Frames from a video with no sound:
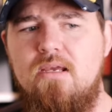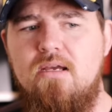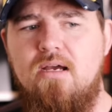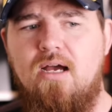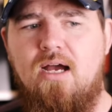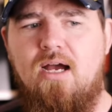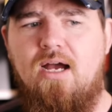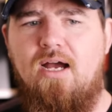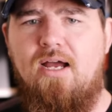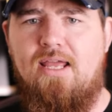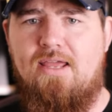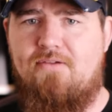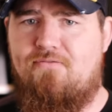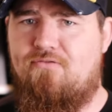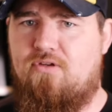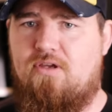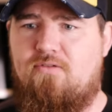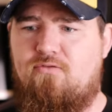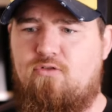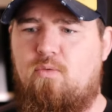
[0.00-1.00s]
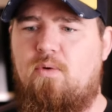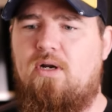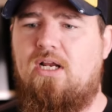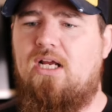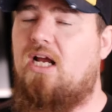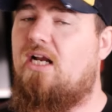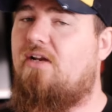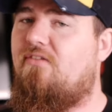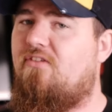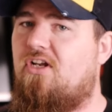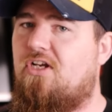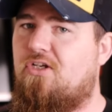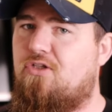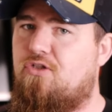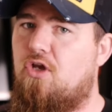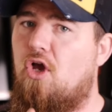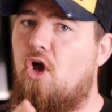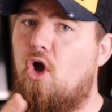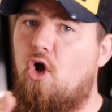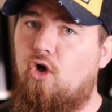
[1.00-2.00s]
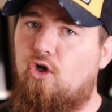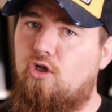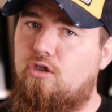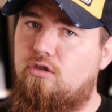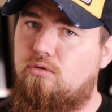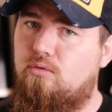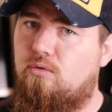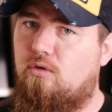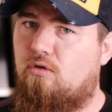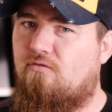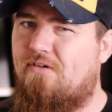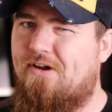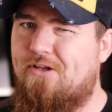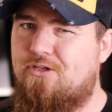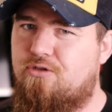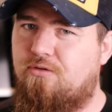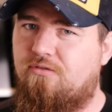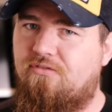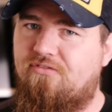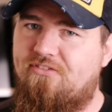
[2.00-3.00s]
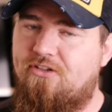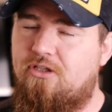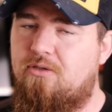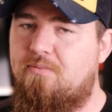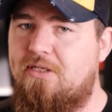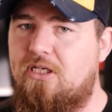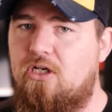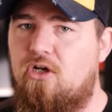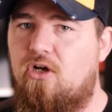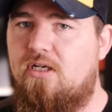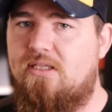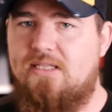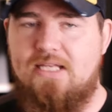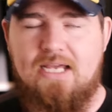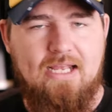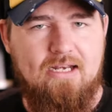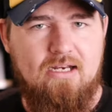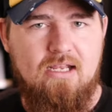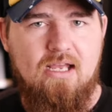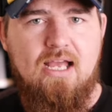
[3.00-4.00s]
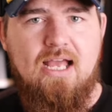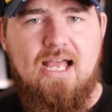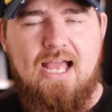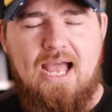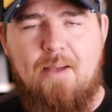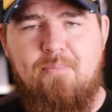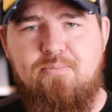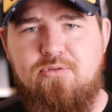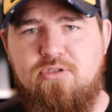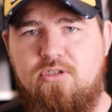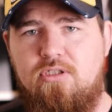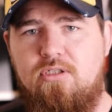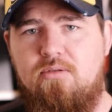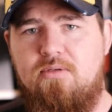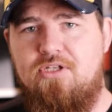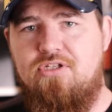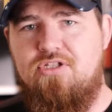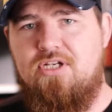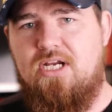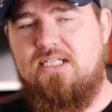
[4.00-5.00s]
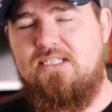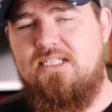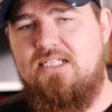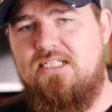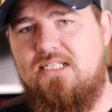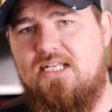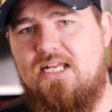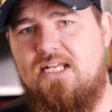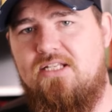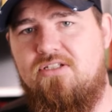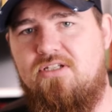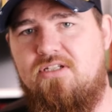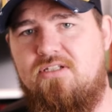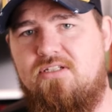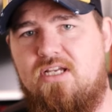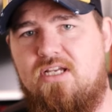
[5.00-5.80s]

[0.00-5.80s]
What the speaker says: if you want a kind of a nice cool retro filmy look, then absolutely check these lenses